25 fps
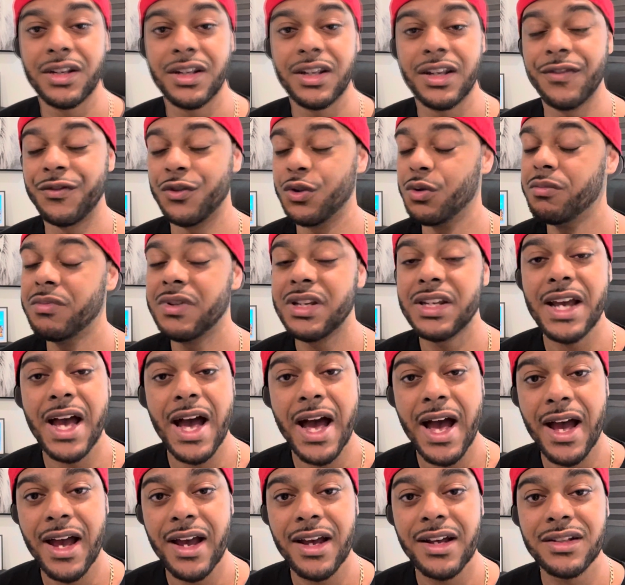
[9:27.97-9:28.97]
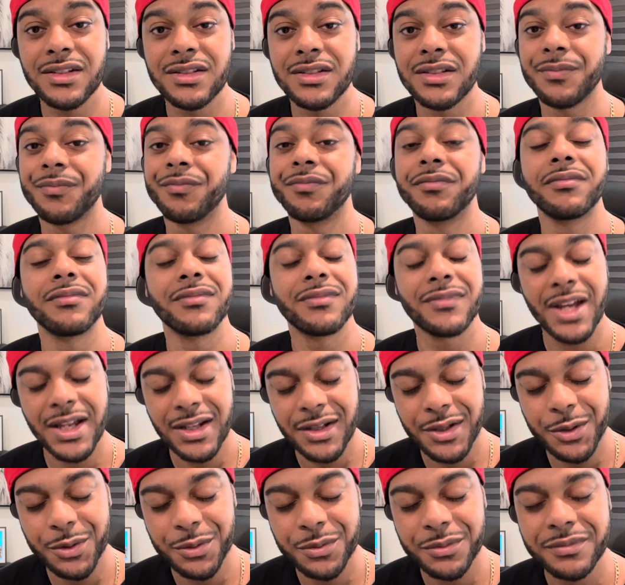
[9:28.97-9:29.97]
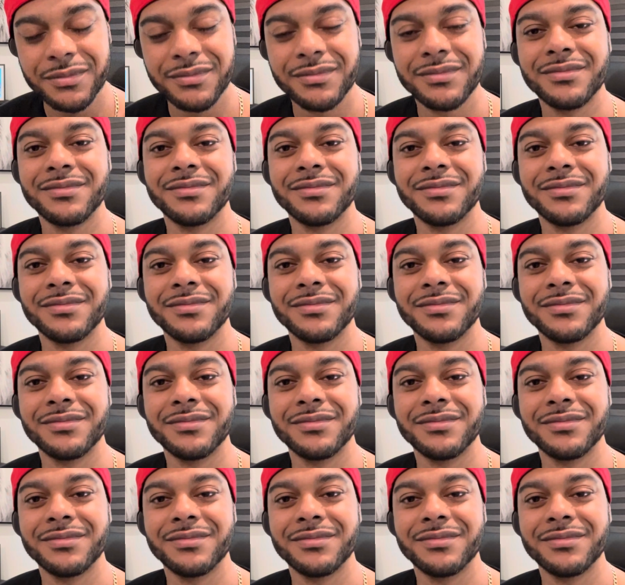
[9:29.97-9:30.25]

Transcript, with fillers: If you meet eyes, hello.